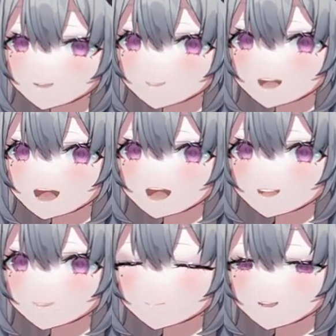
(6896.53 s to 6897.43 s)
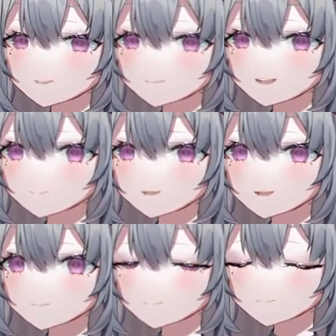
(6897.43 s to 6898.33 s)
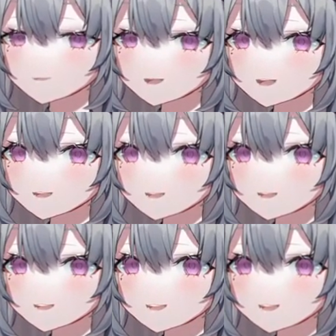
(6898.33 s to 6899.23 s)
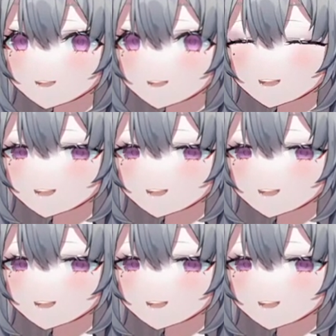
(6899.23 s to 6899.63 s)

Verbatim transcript: sad because they fell off the bed. Oh,